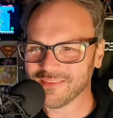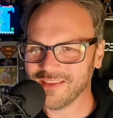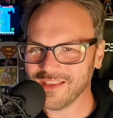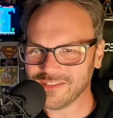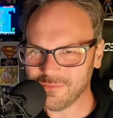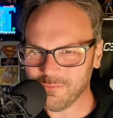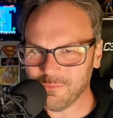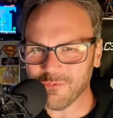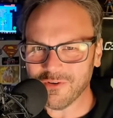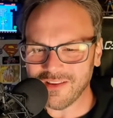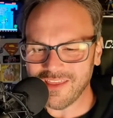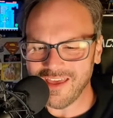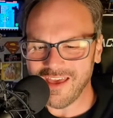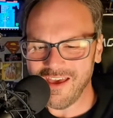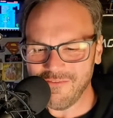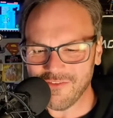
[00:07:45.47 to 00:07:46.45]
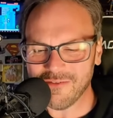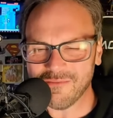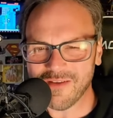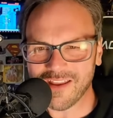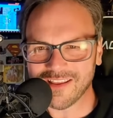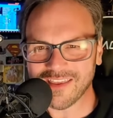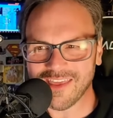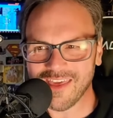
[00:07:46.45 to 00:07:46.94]
that's a pretty heavy
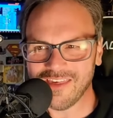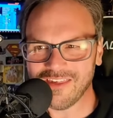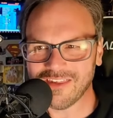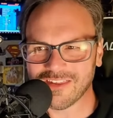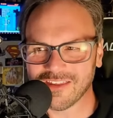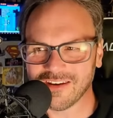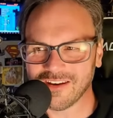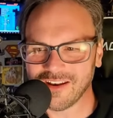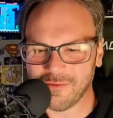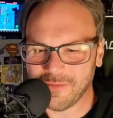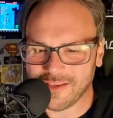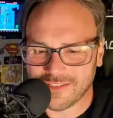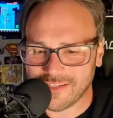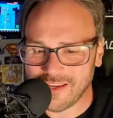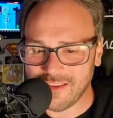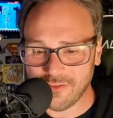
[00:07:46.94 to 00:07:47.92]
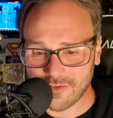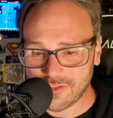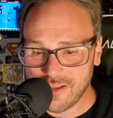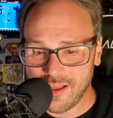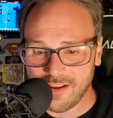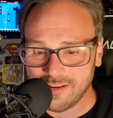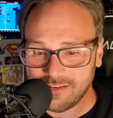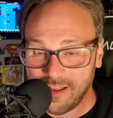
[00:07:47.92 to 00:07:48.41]
medication. And I'm not saying there's
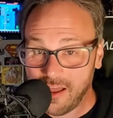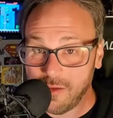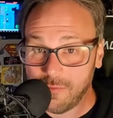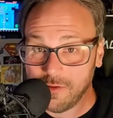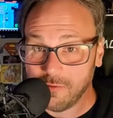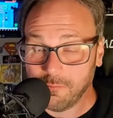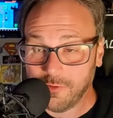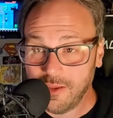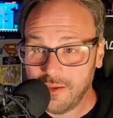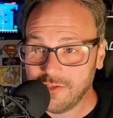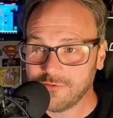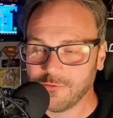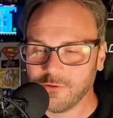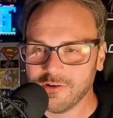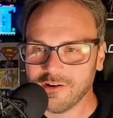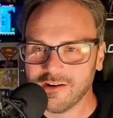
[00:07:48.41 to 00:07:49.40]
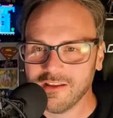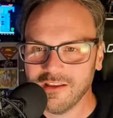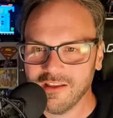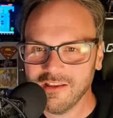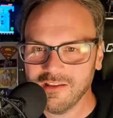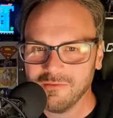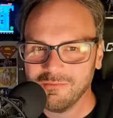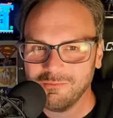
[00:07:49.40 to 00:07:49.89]
not a time and a place for it,
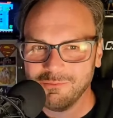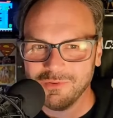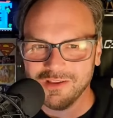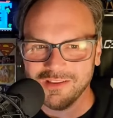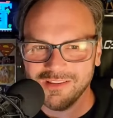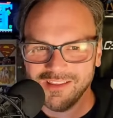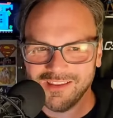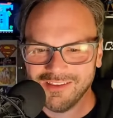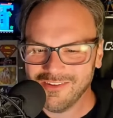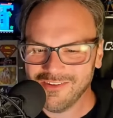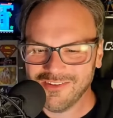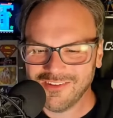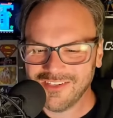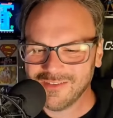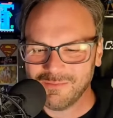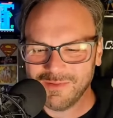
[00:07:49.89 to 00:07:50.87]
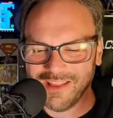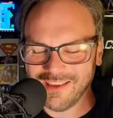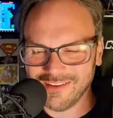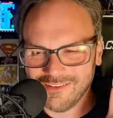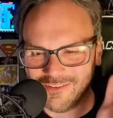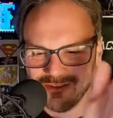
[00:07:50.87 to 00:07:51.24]
but you should just be like